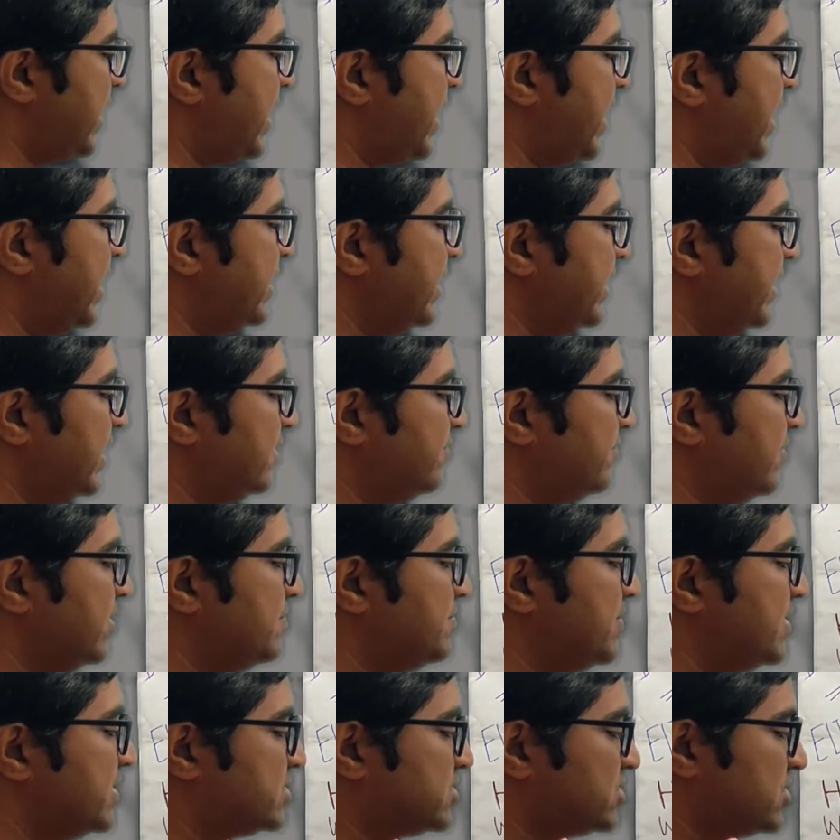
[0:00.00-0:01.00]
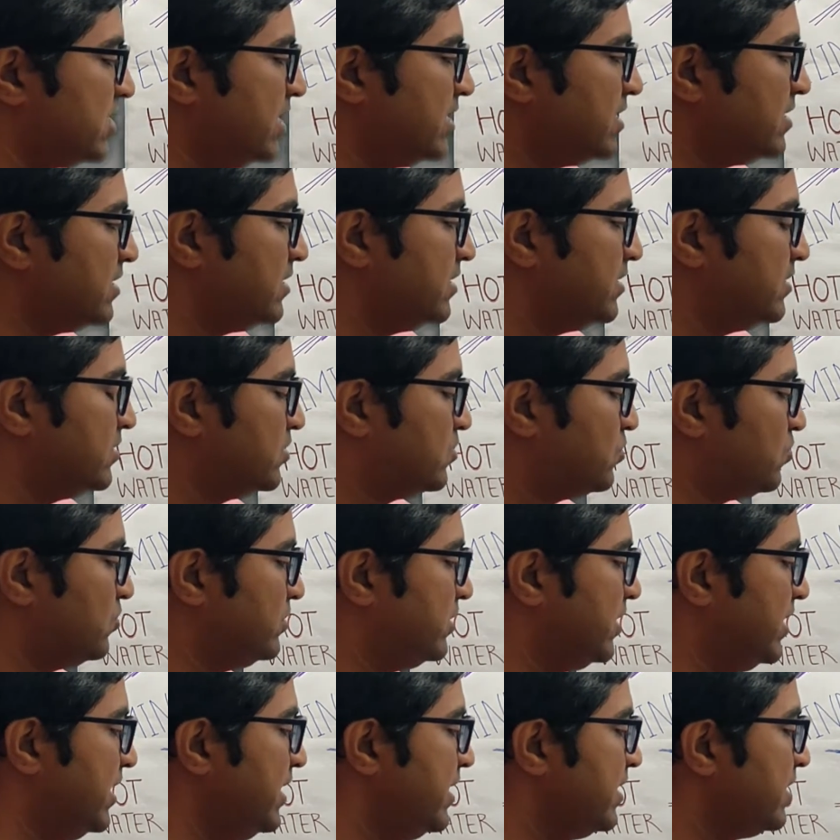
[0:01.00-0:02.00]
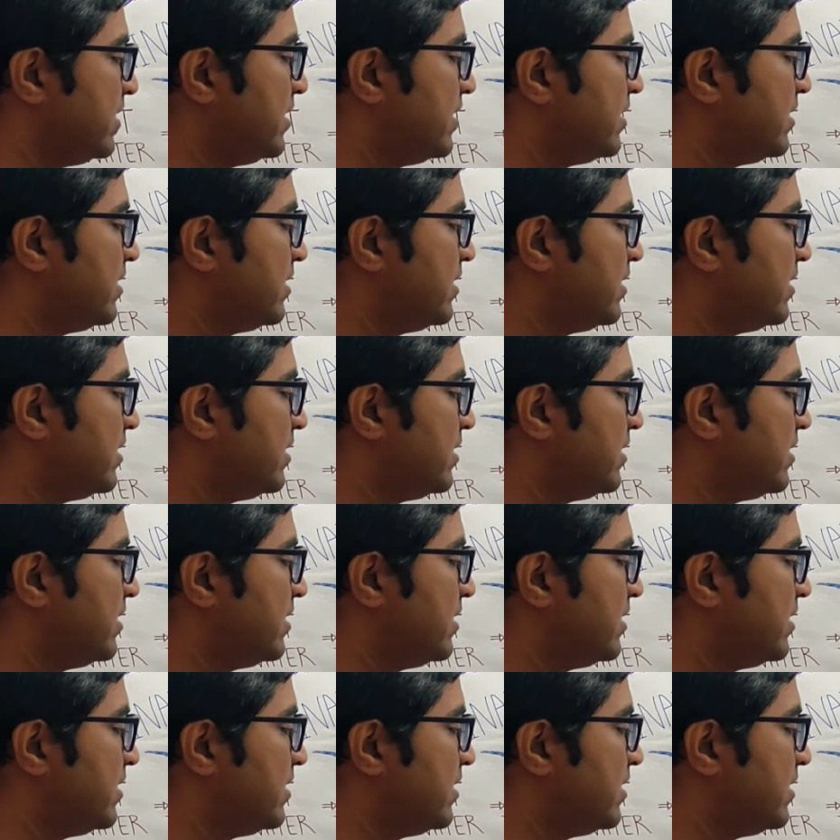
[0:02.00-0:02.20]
air, it will be sucked through the